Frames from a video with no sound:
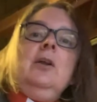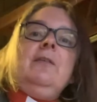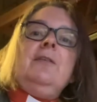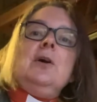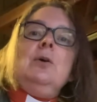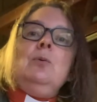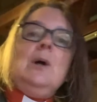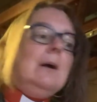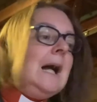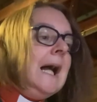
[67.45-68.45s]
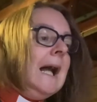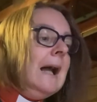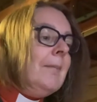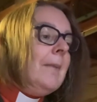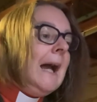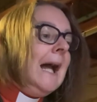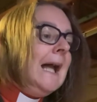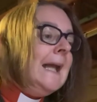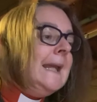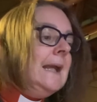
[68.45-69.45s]
So
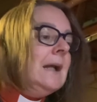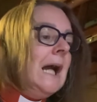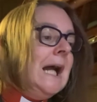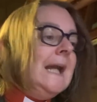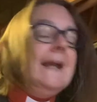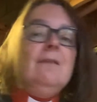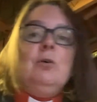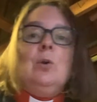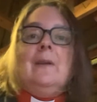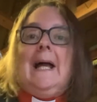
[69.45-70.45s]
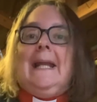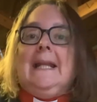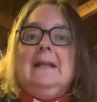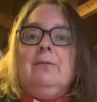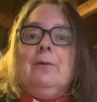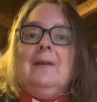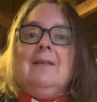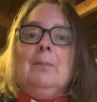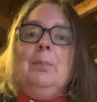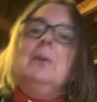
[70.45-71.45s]
I have all that I need, for
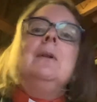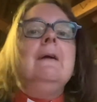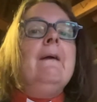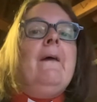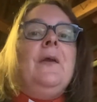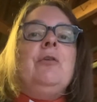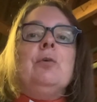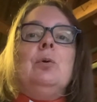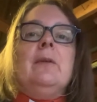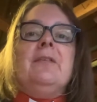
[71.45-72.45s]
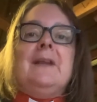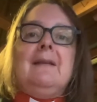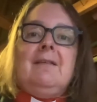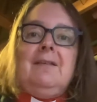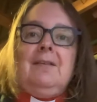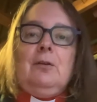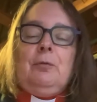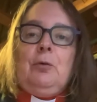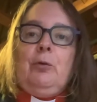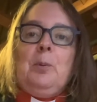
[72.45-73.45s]
example. So all the sentences in the
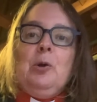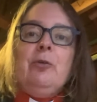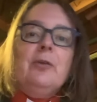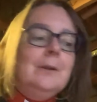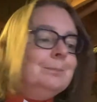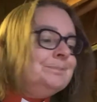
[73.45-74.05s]
first person.